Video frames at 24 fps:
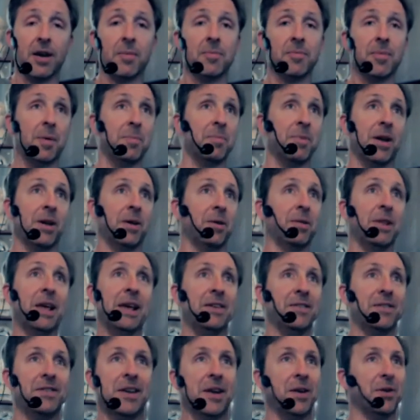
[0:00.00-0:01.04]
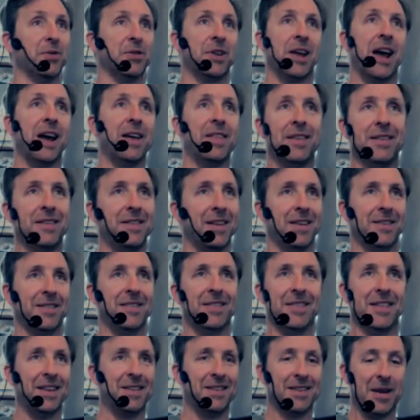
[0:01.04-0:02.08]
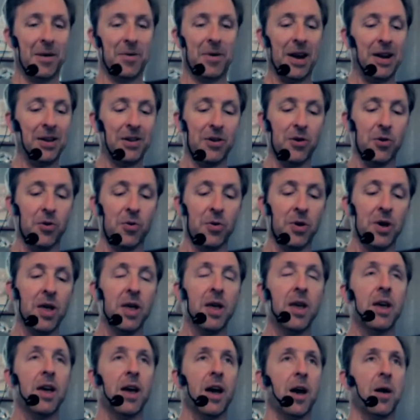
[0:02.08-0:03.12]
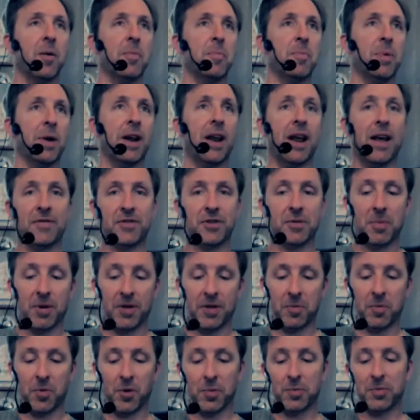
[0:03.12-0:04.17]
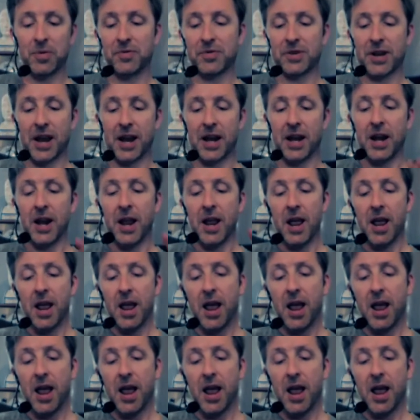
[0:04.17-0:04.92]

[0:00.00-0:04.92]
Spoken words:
I'm not a light sales guy. That's not what I do, but I have some on the Bulletproof site.